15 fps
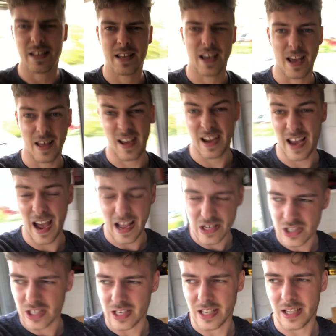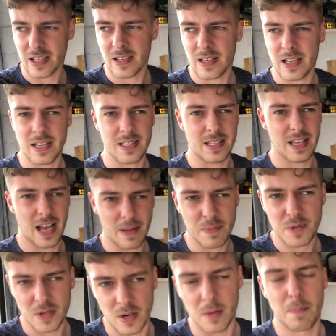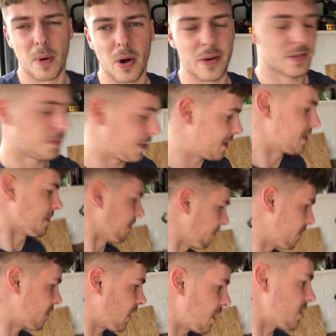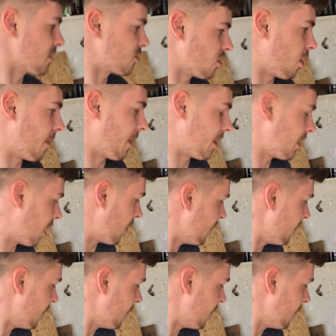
yeah, it actually is the absolute bollocks because it does the job. But you know,